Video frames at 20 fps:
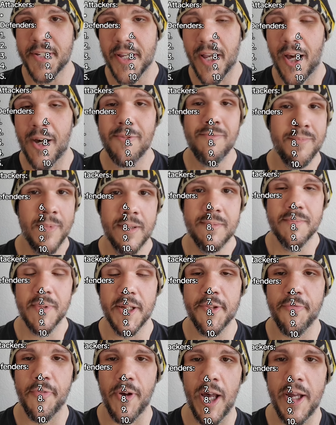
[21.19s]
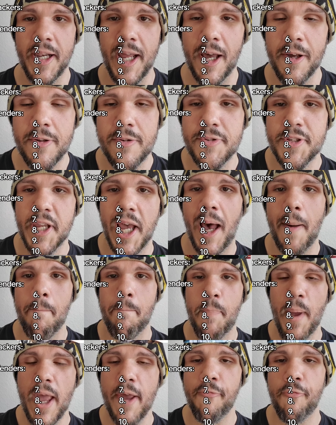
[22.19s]
so let's find out who's
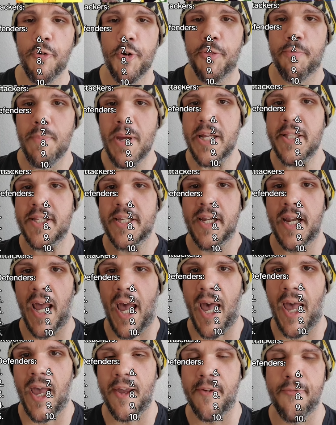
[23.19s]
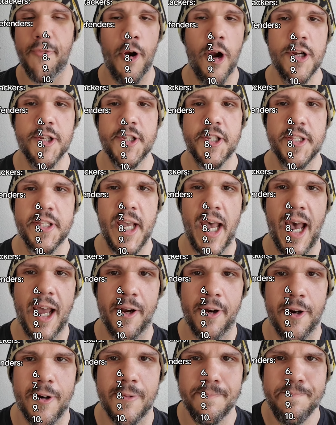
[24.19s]
got beef with me today. First
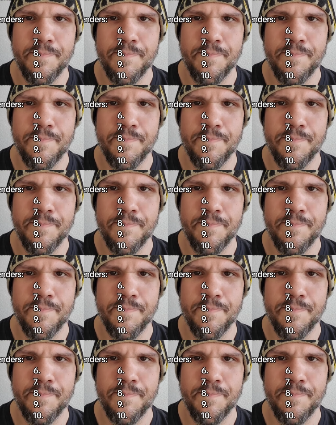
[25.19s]
attacker.